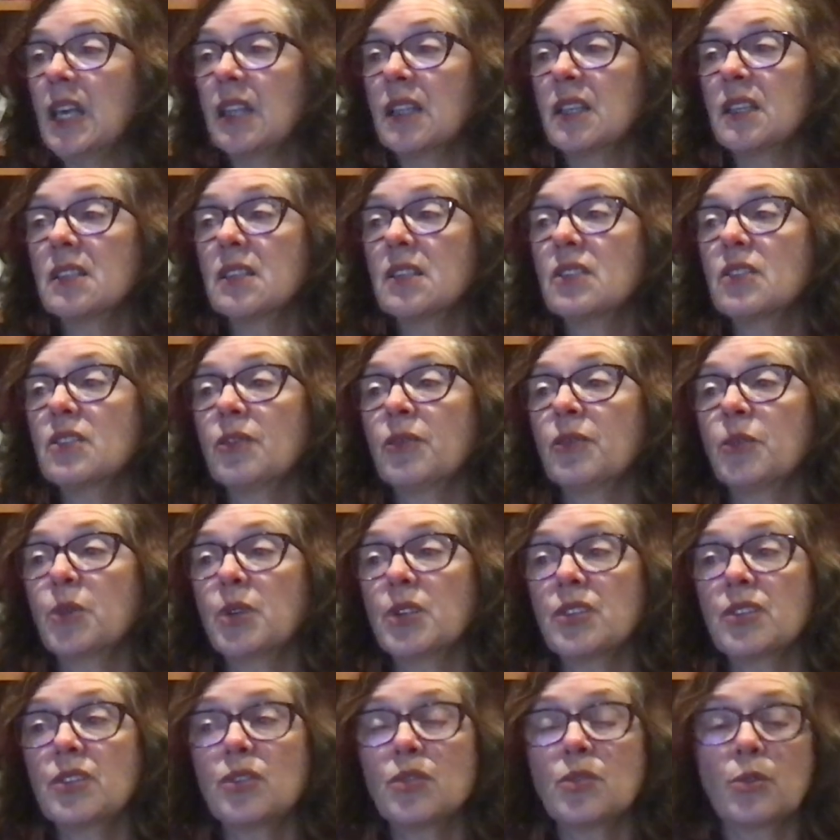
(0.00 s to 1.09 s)
This is
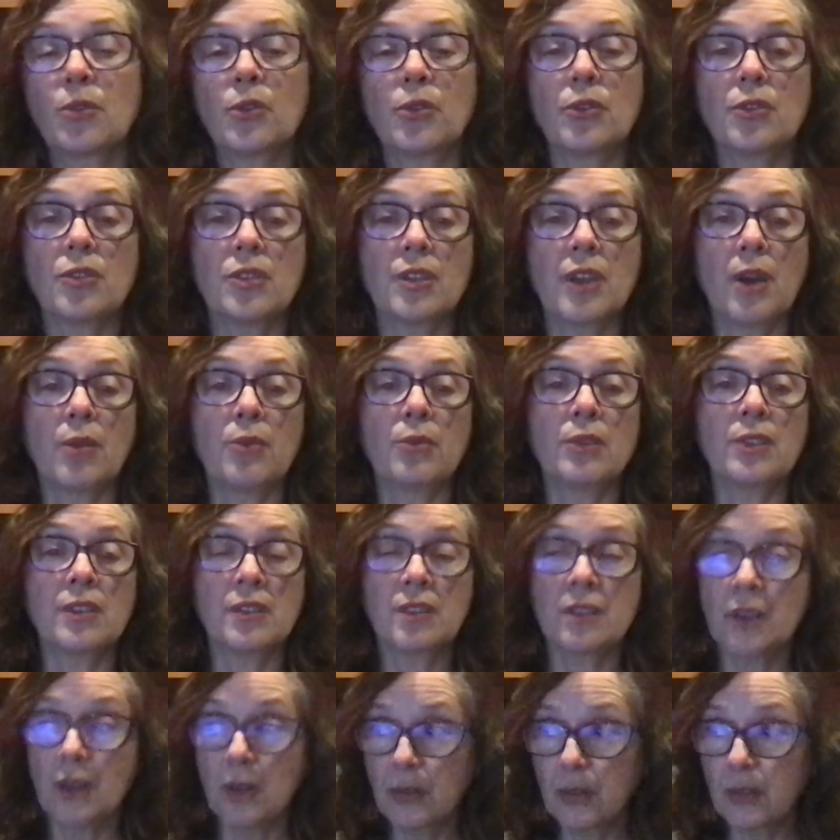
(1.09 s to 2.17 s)
voice disorders that
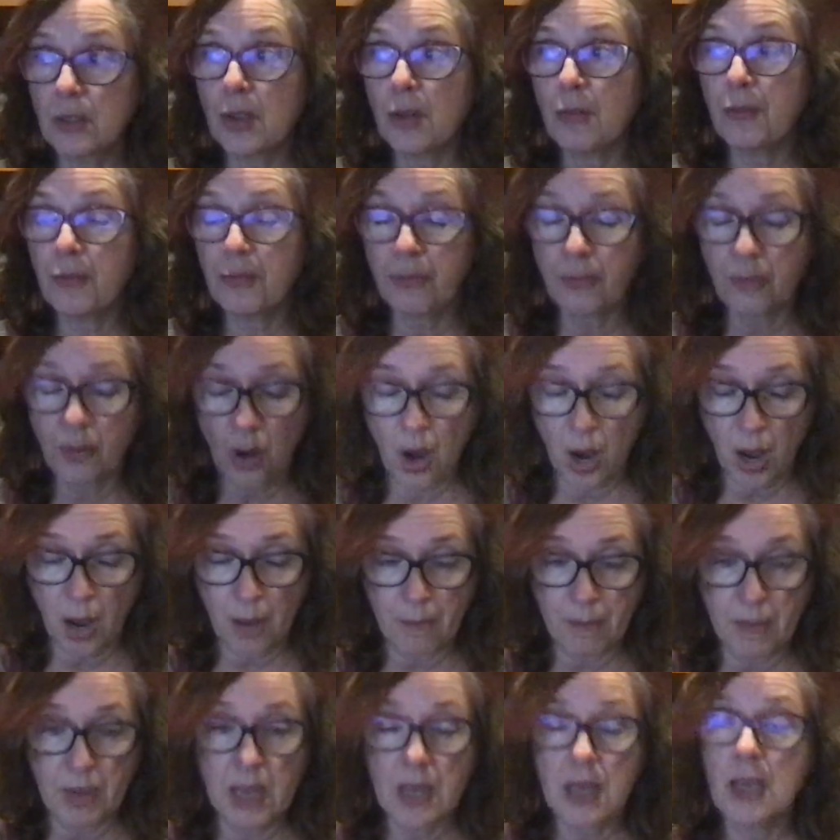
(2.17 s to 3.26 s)
result
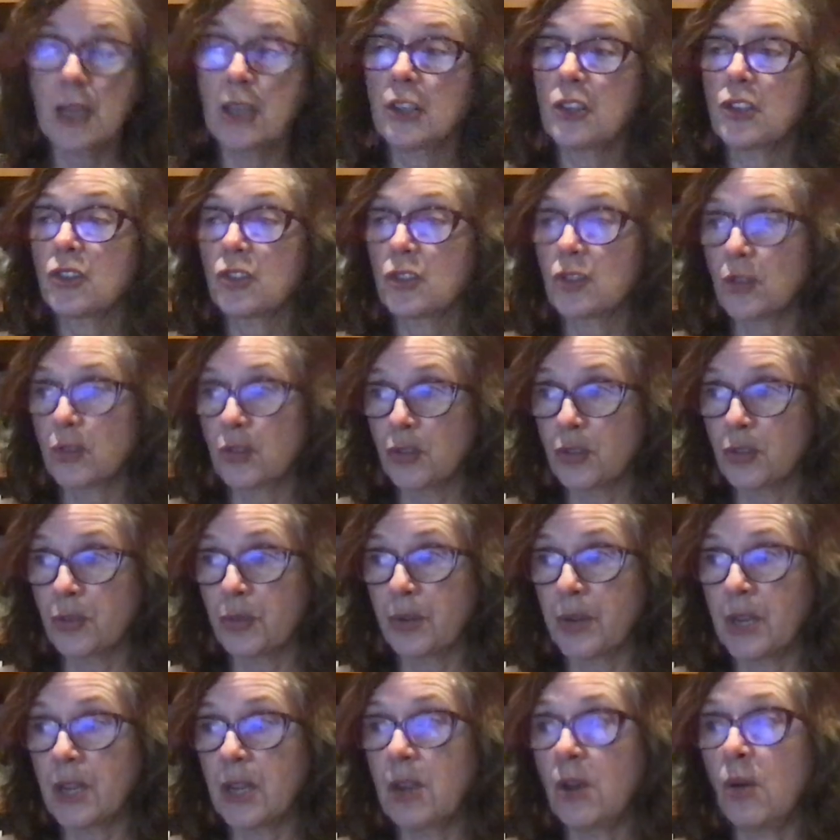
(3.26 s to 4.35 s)
from
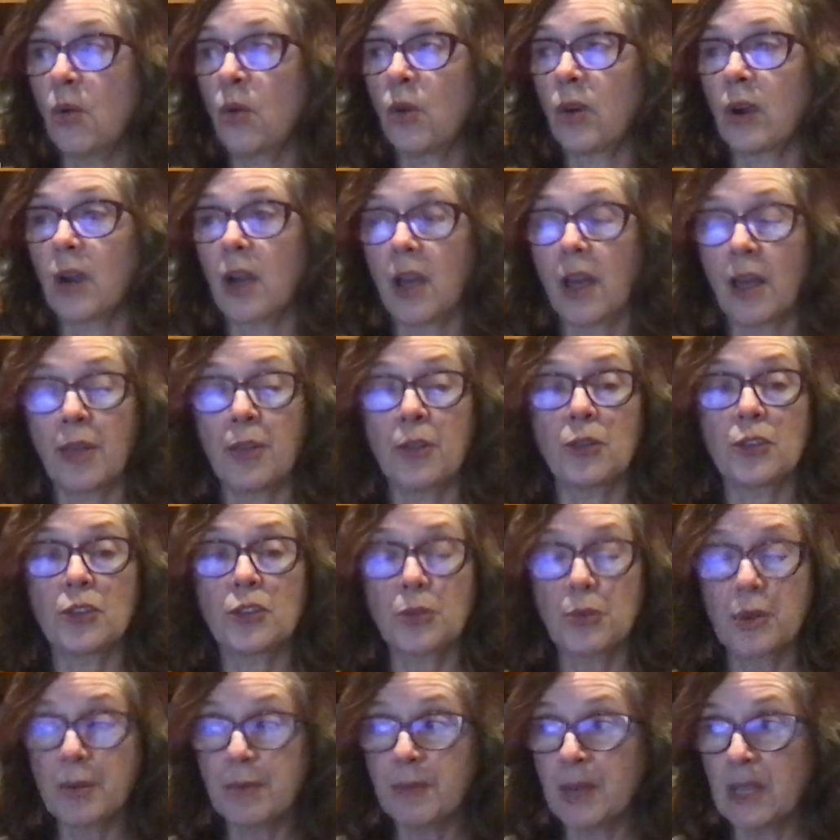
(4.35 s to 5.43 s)
surgery or other
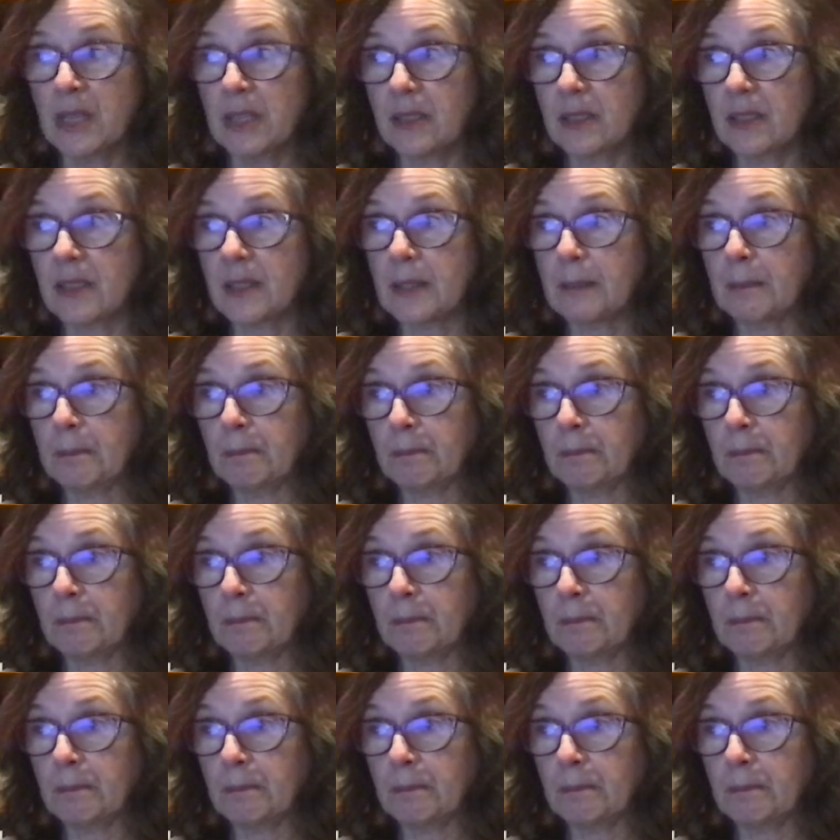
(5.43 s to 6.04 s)
treatments.